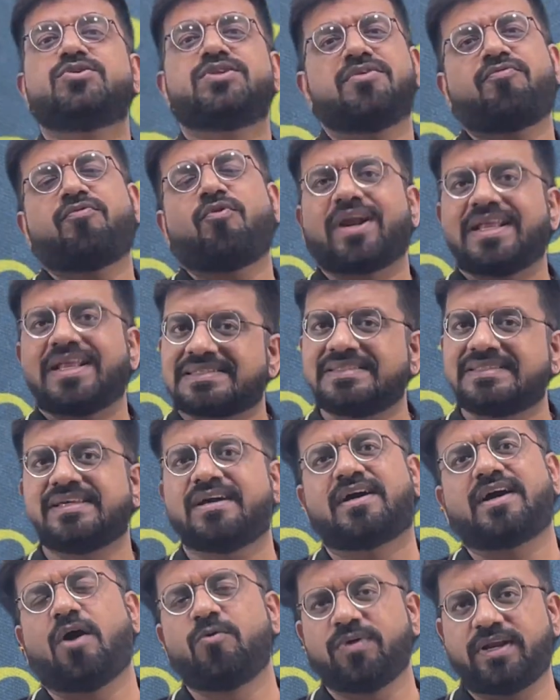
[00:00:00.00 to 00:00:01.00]
the forensic
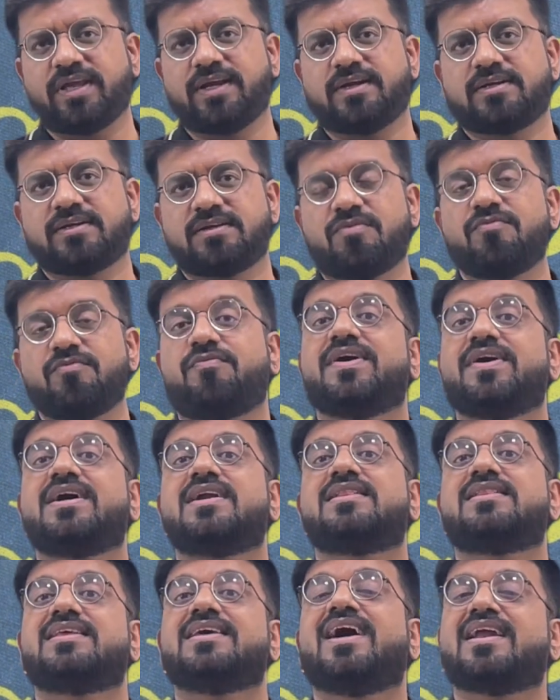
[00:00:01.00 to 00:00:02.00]
accounting where
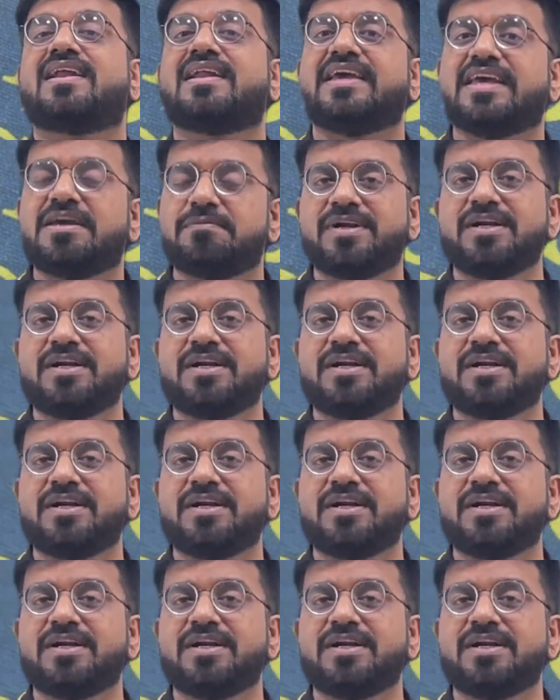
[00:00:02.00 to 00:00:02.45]
they are able